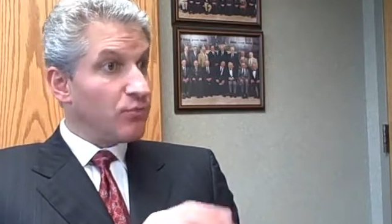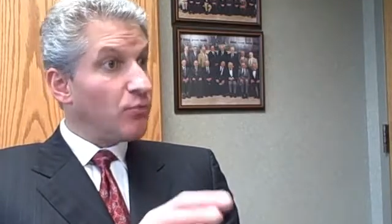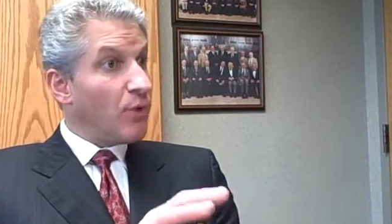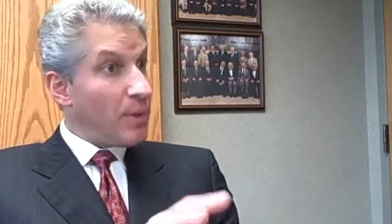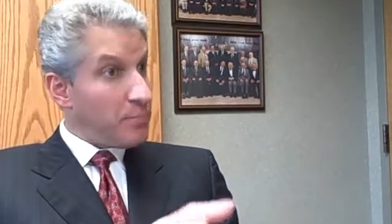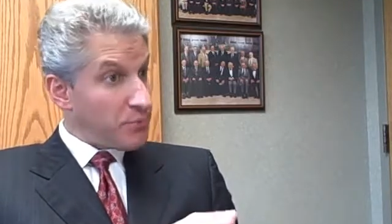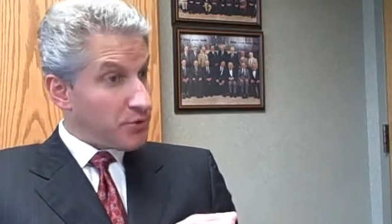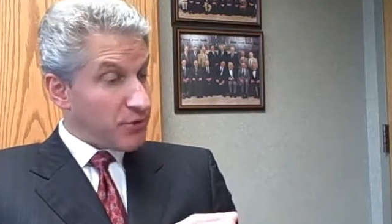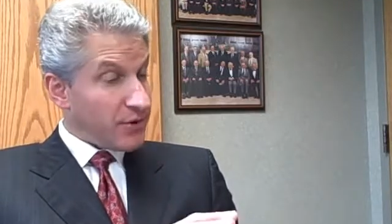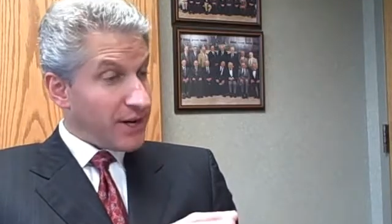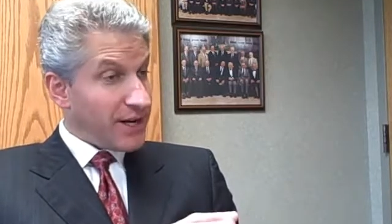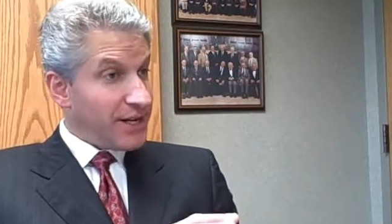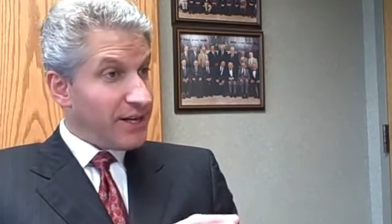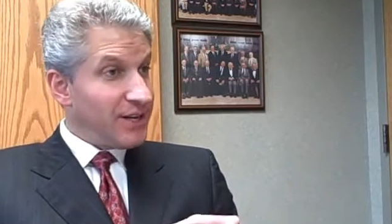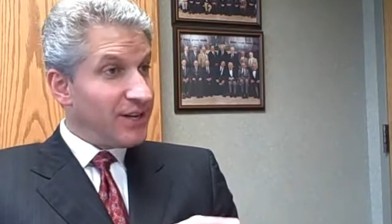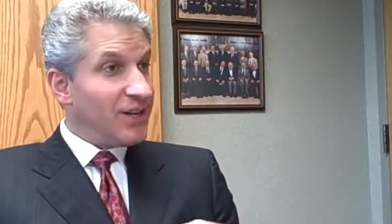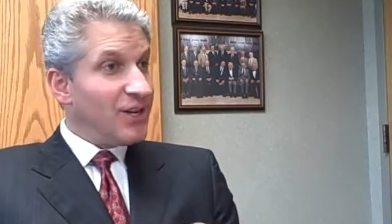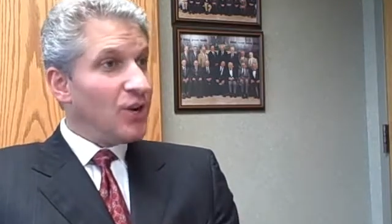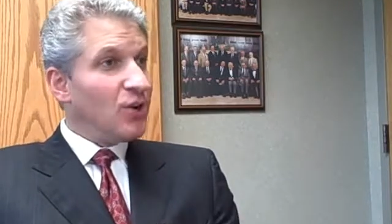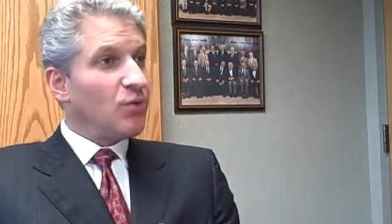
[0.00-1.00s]

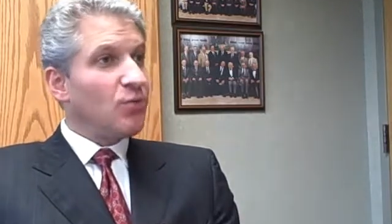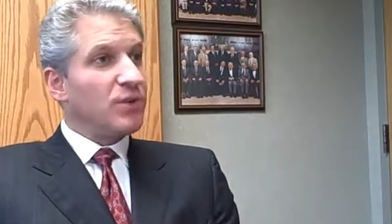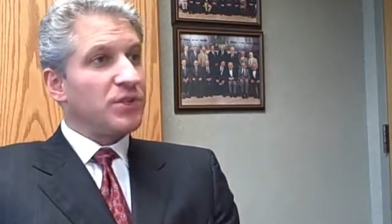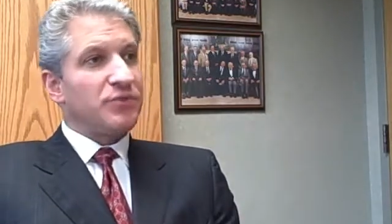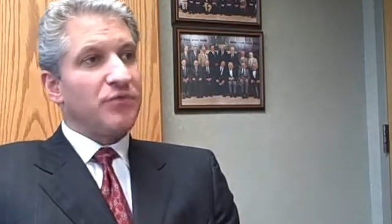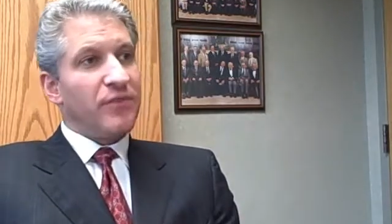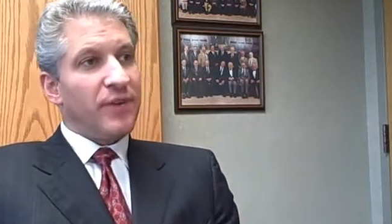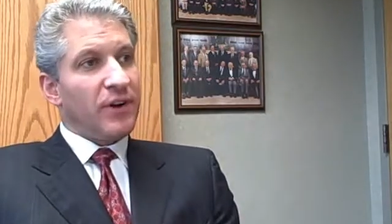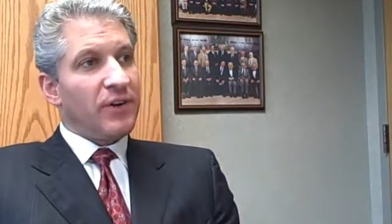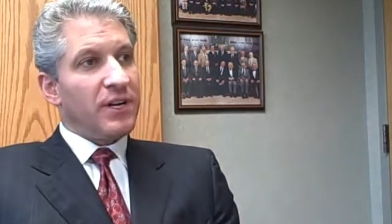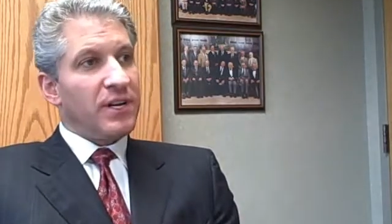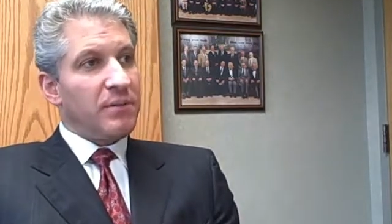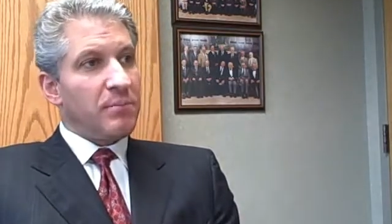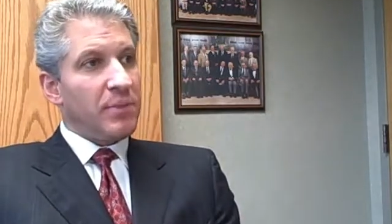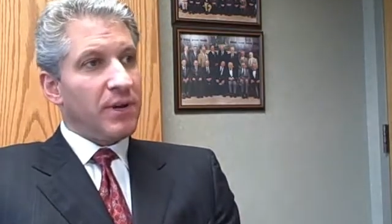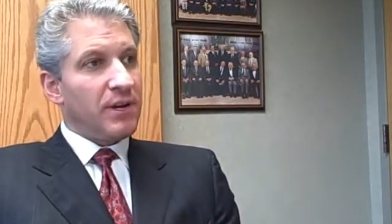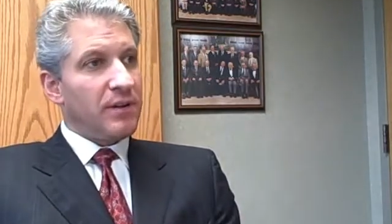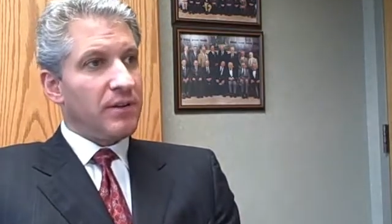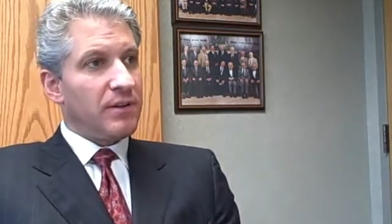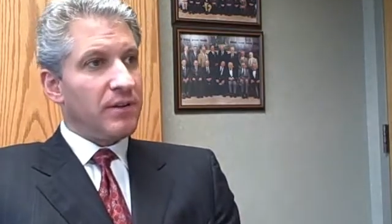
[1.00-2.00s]
Rupturing was very
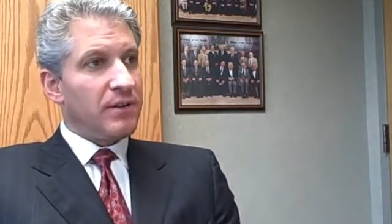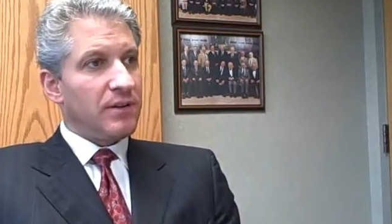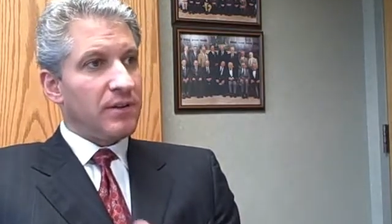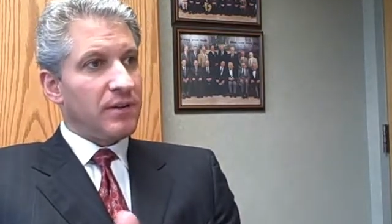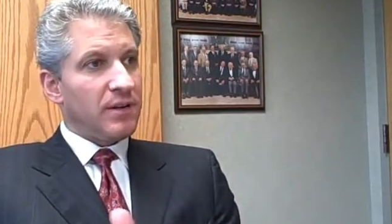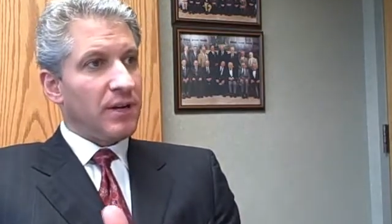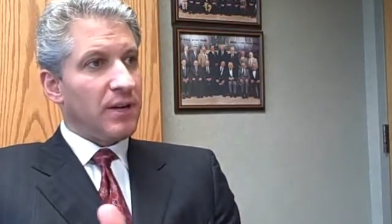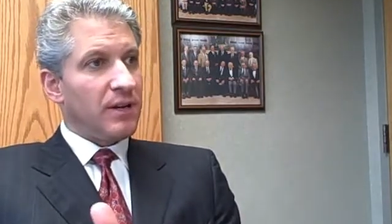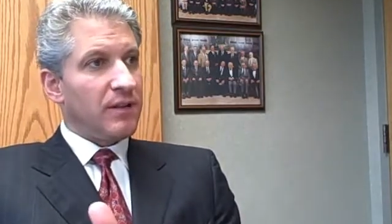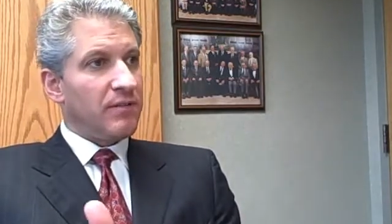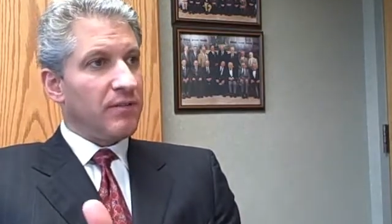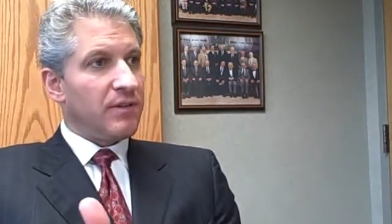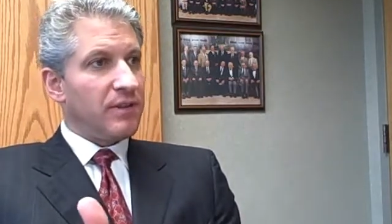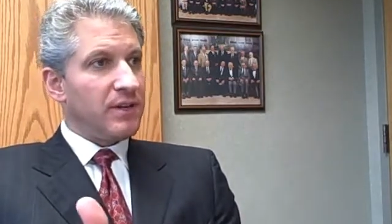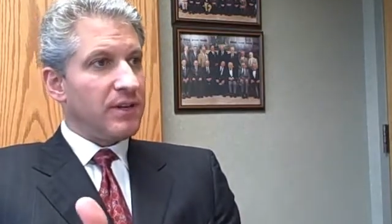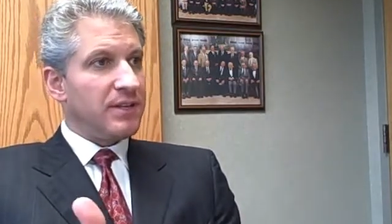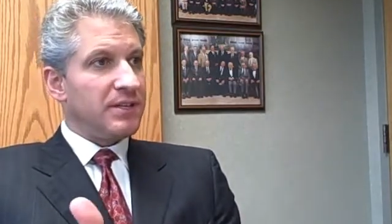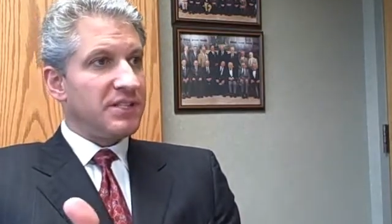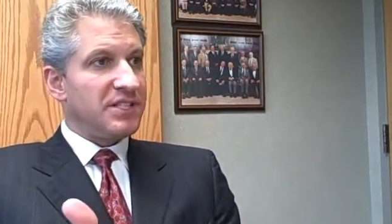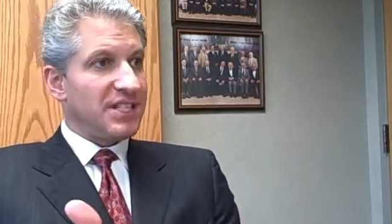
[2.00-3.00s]
dependent on
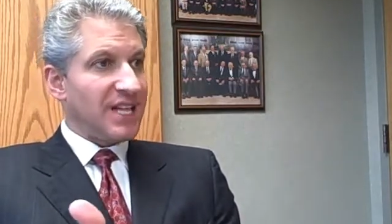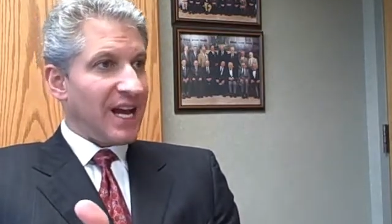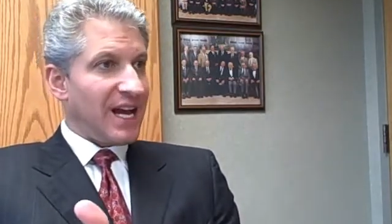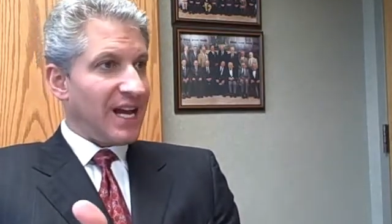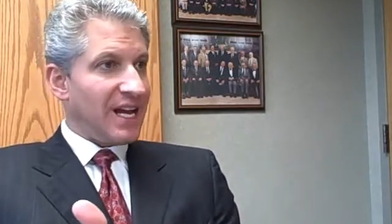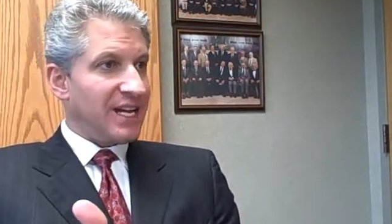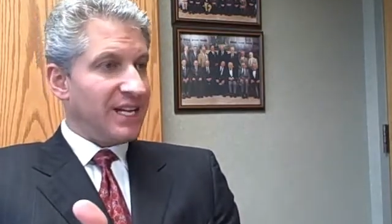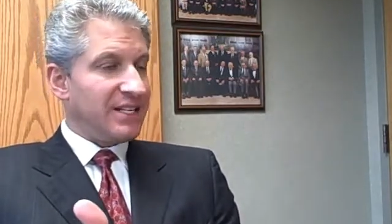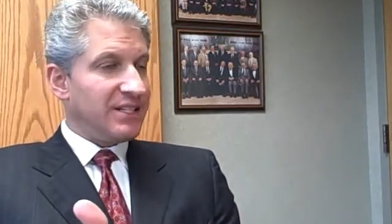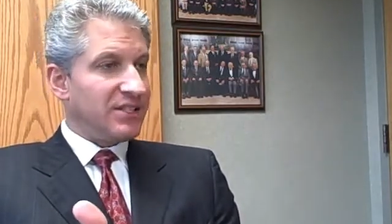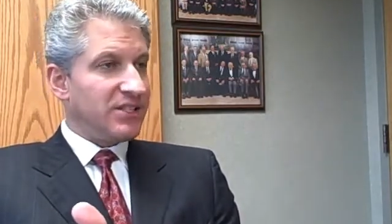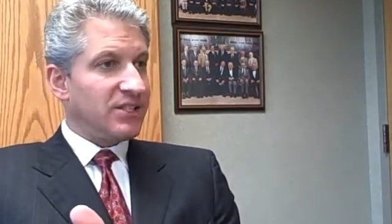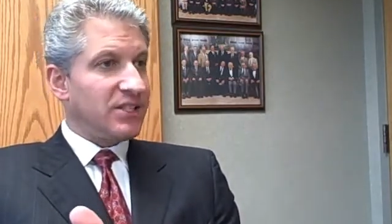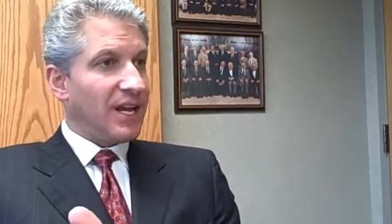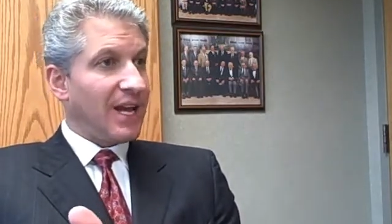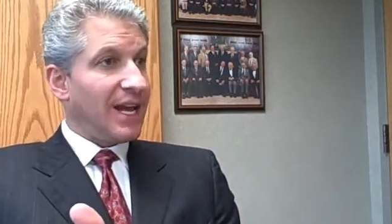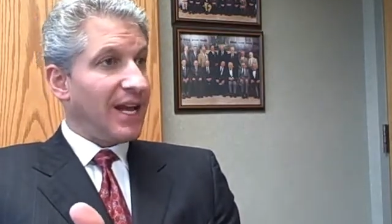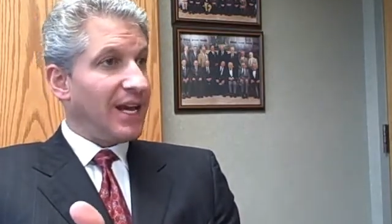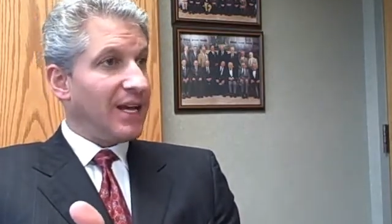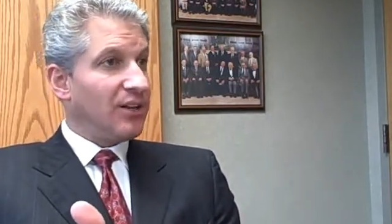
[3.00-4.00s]
the
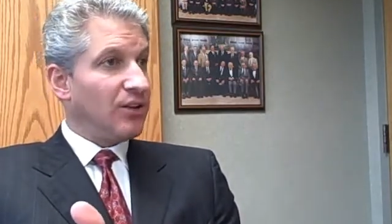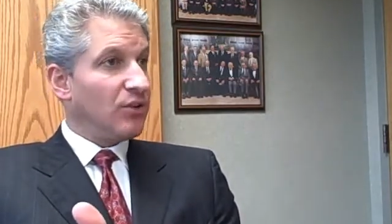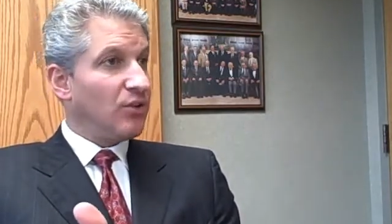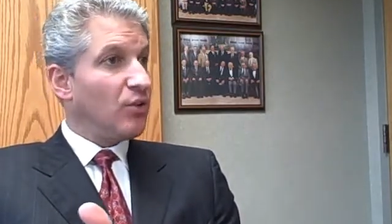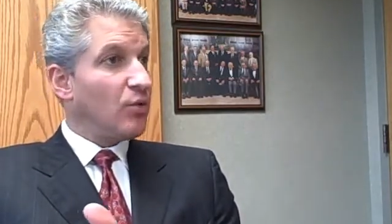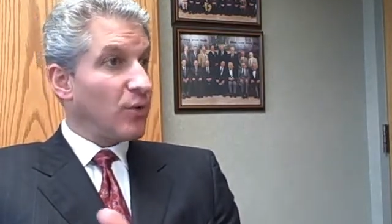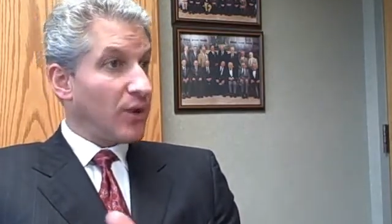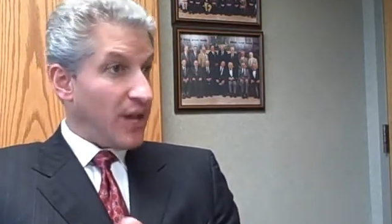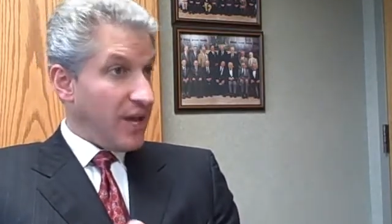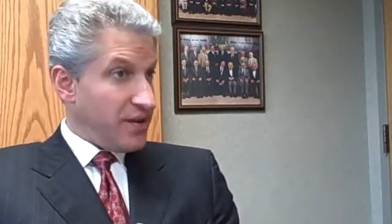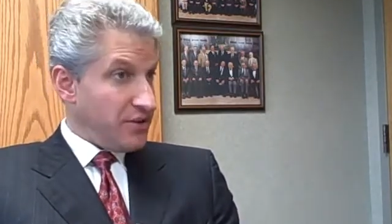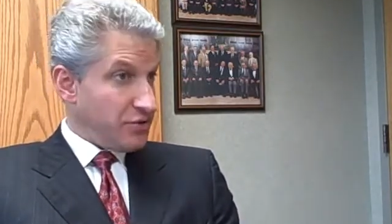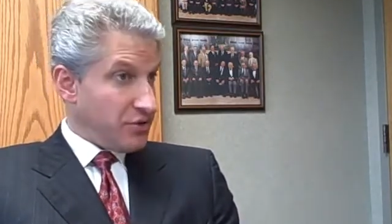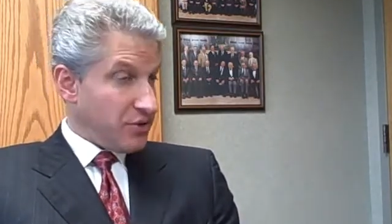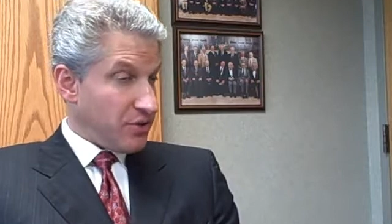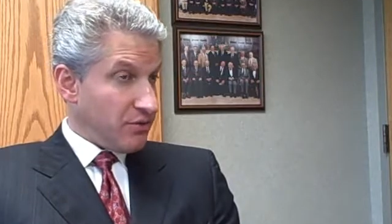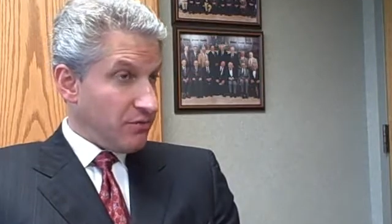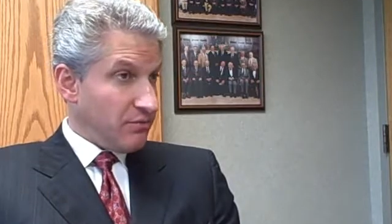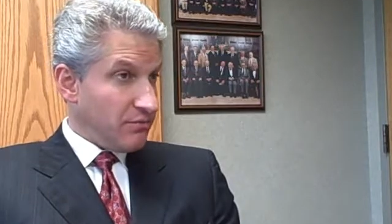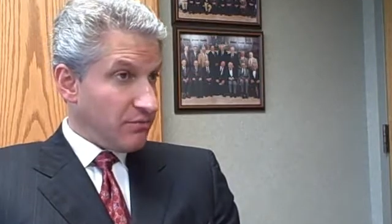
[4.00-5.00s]
size and
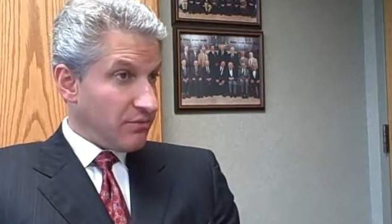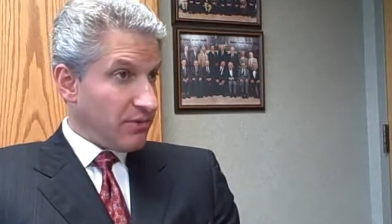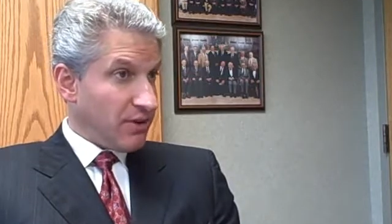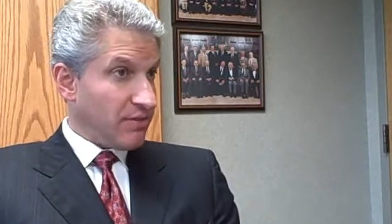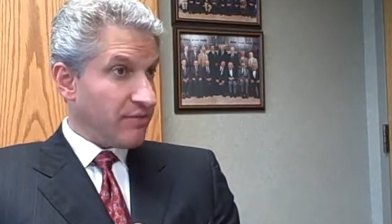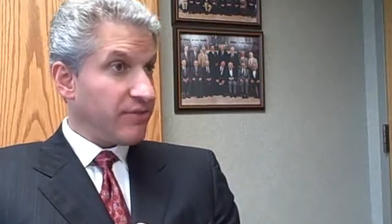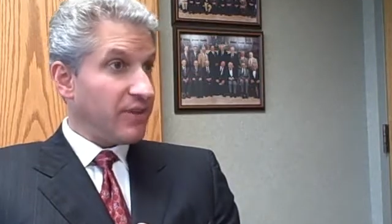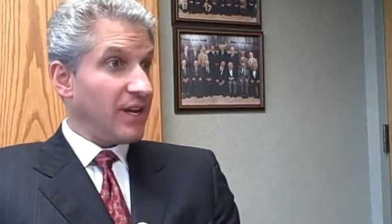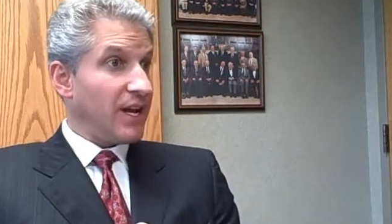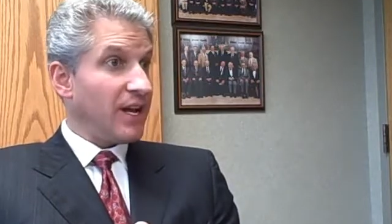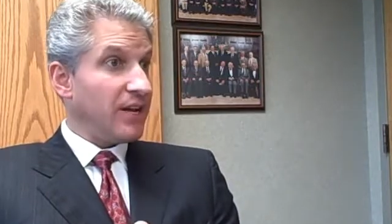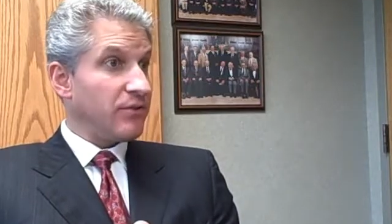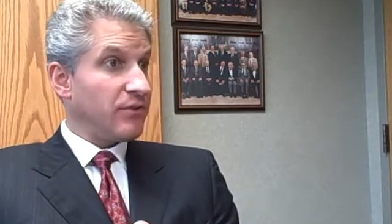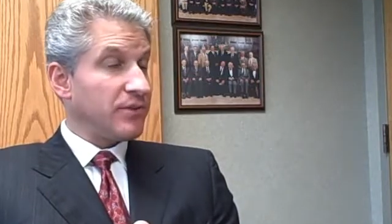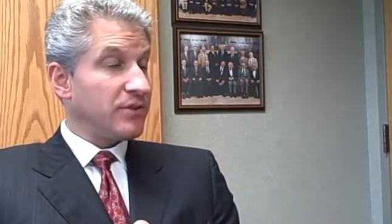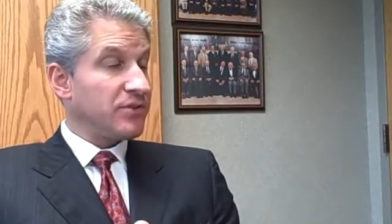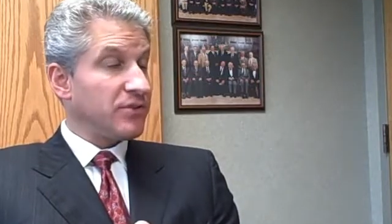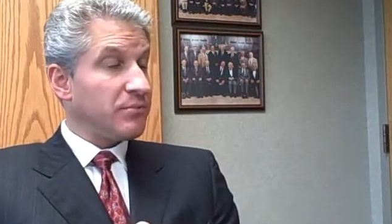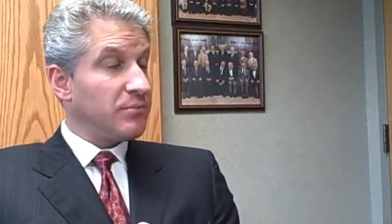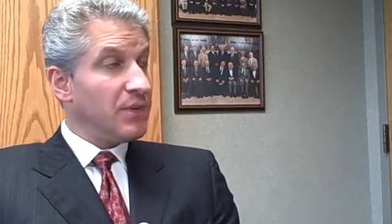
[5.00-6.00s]
location of the
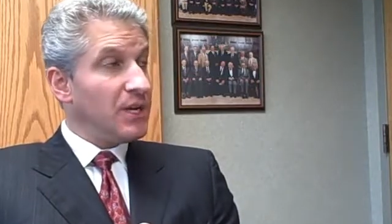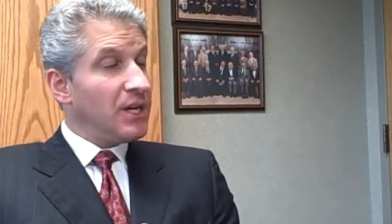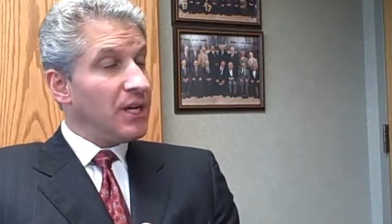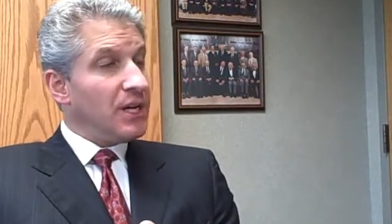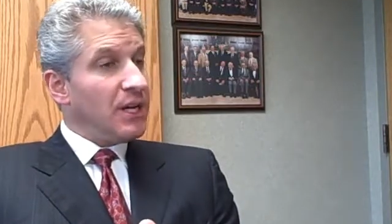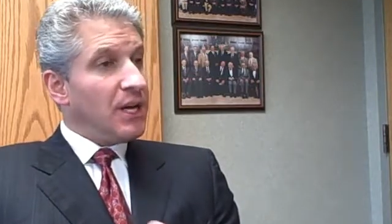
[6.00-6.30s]
aneurysm.